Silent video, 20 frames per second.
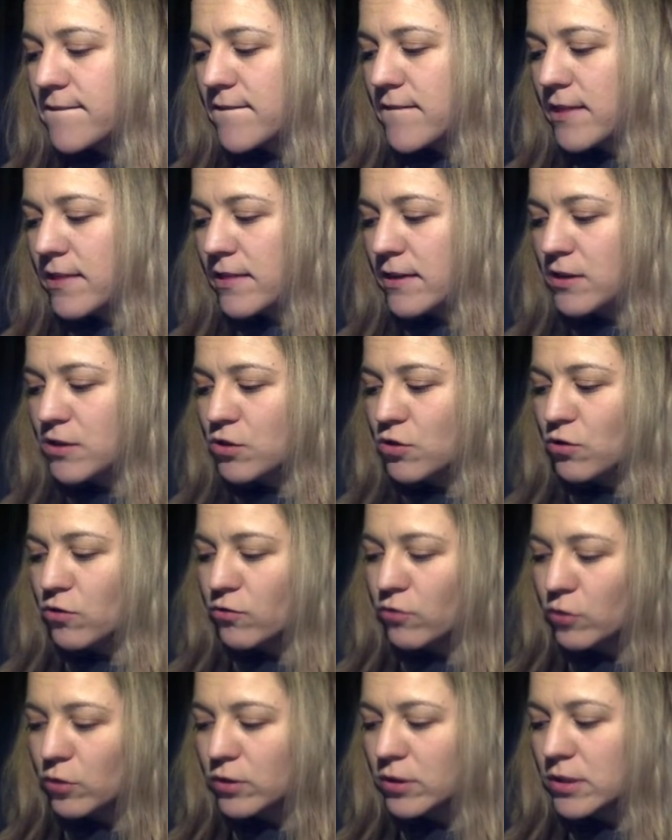the
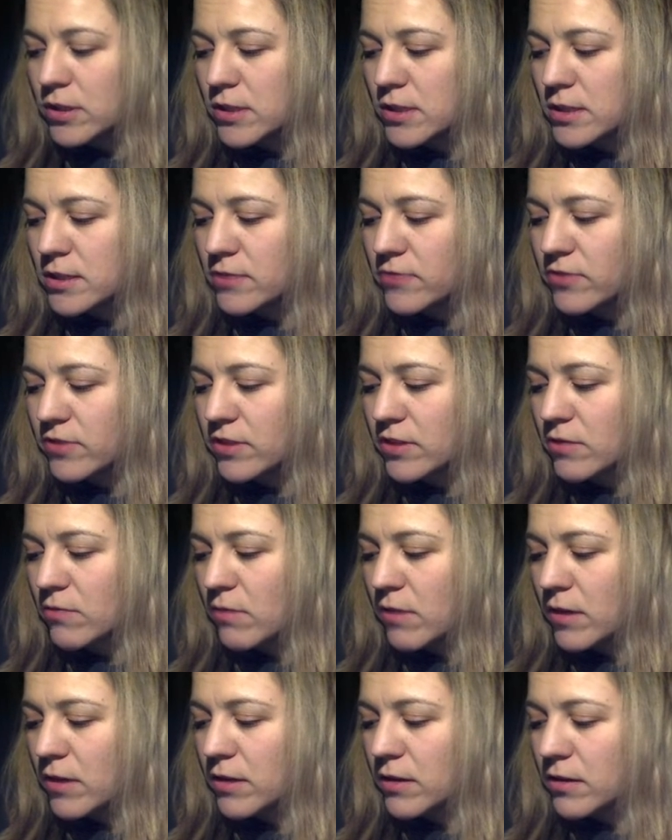threshold voltages,
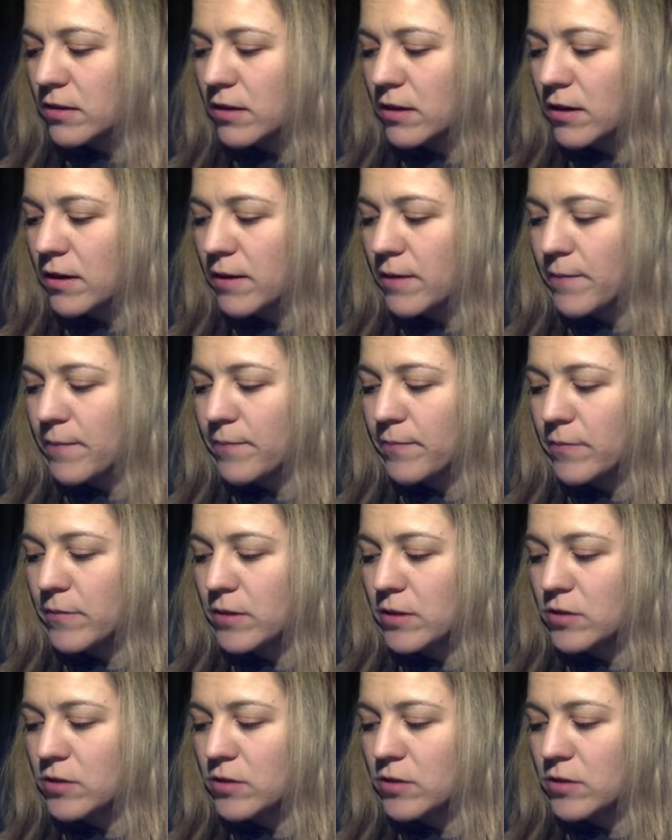VT1 um,